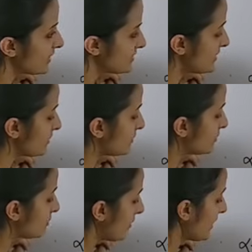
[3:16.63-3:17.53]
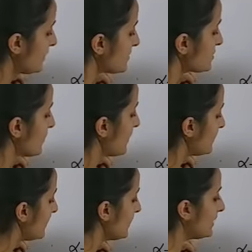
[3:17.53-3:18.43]
1 is equal to minus
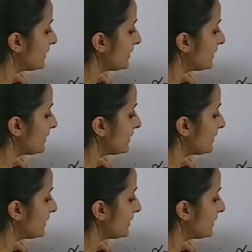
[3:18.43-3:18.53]
1.